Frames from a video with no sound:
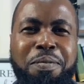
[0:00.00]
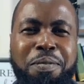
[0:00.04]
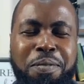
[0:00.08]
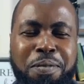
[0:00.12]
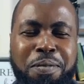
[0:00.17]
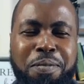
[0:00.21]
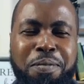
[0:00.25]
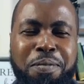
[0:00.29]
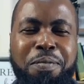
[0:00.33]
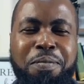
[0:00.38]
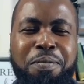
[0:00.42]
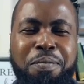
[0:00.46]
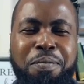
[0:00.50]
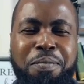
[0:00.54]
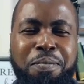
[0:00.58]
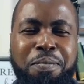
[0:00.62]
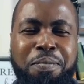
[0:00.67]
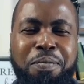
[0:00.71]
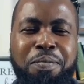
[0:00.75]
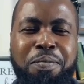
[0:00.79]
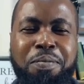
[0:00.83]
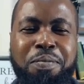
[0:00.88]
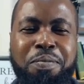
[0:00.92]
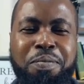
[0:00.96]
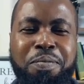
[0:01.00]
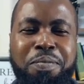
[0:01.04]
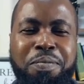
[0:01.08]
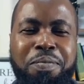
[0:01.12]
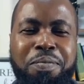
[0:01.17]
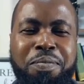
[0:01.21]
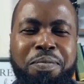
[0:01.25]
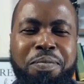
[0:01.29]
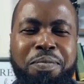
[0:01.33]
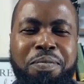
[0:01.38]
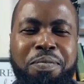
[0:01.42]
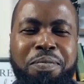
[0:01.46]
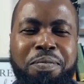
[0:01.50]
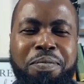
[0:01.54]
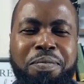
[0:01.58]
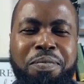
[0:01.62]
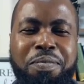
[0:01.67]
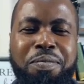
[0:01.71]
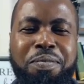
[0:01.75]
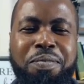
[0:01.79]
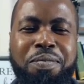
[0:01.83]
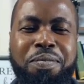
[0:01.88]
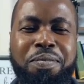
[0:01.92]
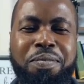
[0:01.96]

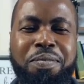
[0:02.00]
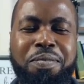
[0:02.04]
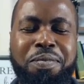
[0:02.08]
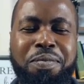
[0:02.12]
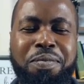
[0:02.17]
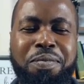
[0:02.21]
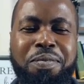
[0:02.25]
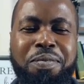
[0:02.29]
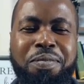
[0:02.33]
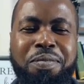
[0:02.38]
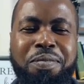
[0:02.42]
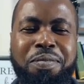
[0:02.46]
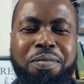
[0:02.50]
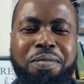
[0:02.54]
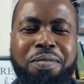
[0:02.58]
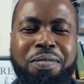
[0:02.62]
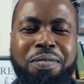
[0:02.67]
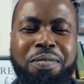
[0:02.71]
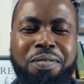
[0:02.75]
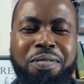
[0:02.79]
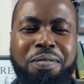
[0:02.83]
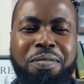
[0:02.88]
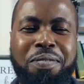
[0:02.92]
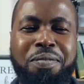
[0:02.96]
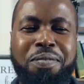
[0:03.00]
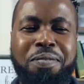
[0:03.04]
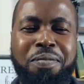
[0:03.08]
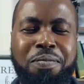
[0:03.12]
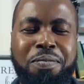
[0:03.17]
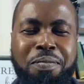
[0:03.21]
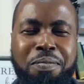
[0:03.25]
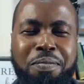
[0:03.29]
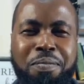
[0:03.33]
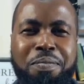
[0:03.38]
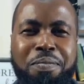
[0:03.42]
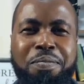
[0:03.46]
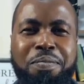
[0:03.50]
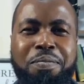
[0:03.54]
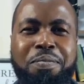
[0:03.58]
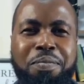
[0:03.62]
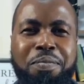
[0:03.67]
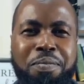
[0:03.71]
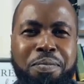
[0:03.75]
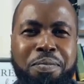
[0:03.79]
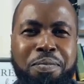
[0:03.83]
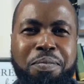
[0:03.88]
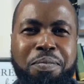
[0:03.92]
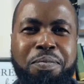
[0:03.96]

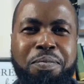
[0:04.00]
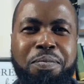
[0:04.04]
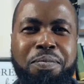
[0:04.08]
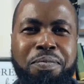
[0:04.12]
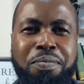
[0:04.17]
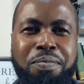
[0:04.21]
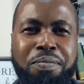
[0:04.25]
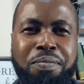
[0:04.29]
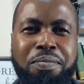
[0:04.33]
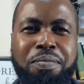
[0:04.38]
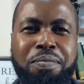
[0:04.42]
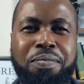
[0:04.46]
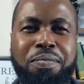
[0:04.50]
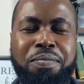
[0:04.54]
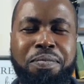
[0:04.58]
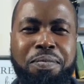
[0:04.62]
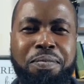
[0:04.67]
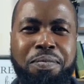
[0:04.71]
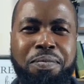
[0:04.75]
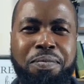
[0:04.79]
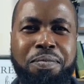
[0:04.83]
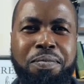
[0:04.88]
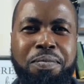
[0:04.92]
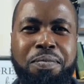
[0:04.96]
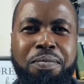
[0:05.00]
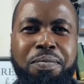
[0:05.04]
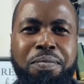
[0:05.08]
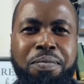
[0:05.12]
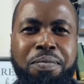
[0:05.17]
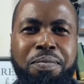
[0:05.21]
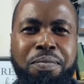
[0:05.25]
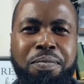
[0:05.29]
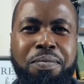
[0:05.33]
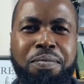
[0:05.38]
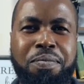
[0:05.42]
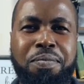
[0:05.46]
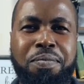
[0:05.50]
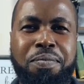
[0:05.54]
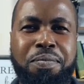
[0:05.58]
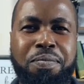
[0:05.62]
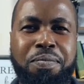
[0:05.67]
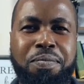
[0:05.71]
This person isn't speaking.